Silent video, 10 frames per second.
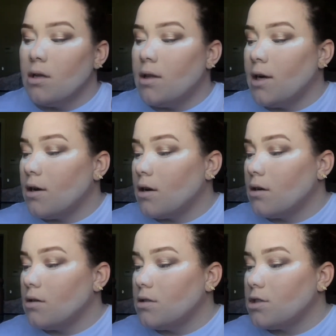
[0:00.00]
They're
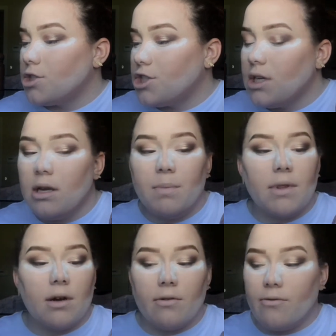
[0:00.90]
cheap.
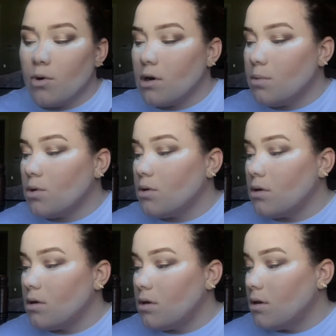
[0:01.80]
They're affordable.
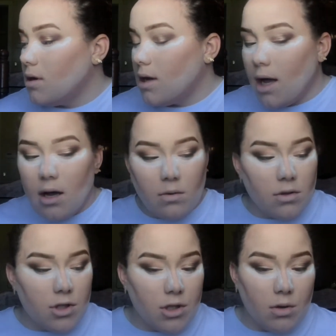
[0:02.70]
I will
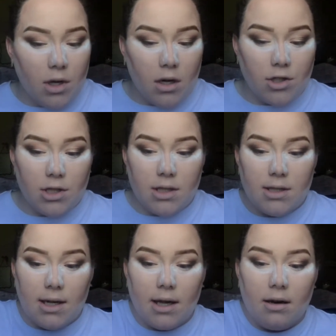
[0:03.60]
show y'all just a
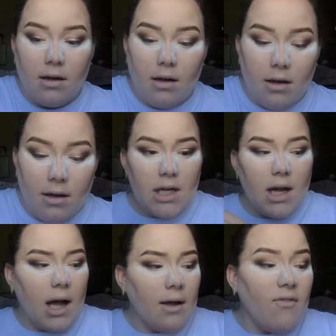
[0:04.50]
second.
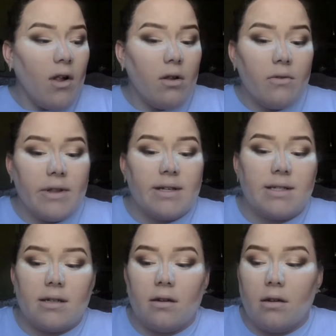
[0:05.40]
I follow
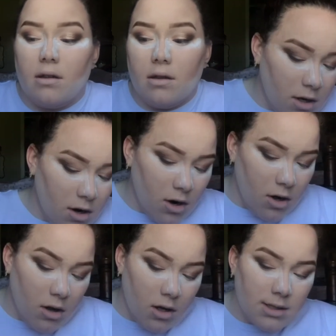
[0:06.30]
this
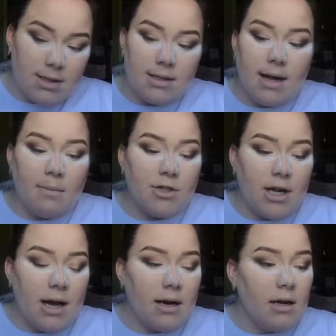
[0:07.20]
girl on
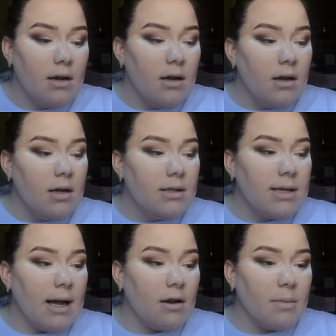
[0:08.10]
Snapchat,
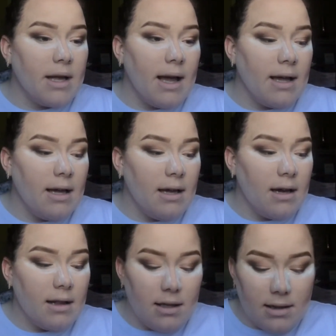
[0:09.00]
Taylor McGaughey.
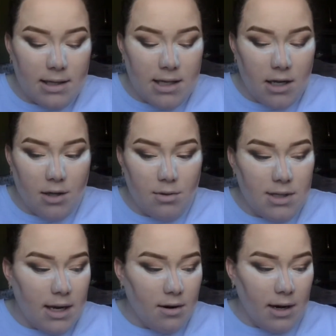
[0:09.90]
I think that's how you
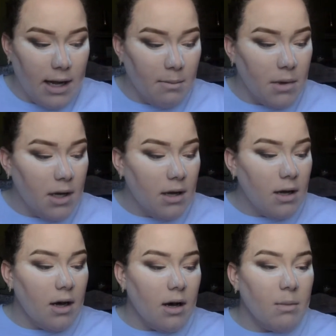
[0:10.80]
say her name.
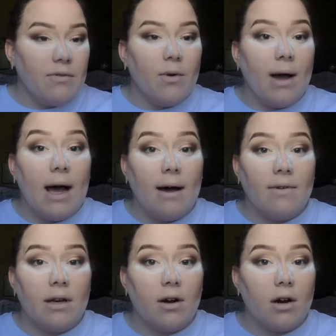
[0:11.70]
If you
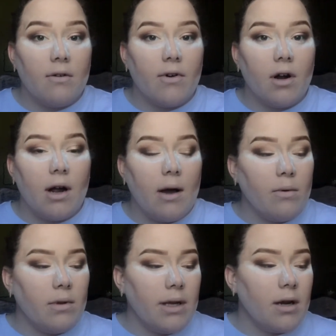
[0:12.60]
haven't heard of her, I
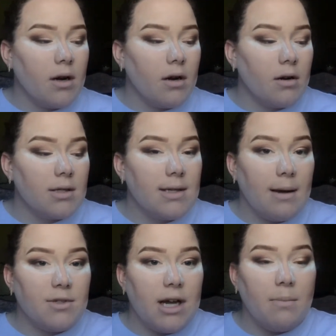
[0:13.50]
will link her
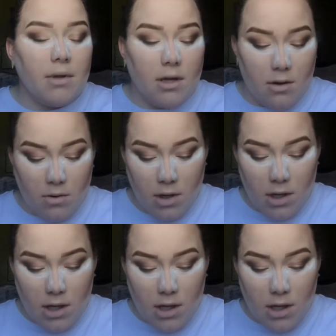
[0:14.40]
Snapchat below.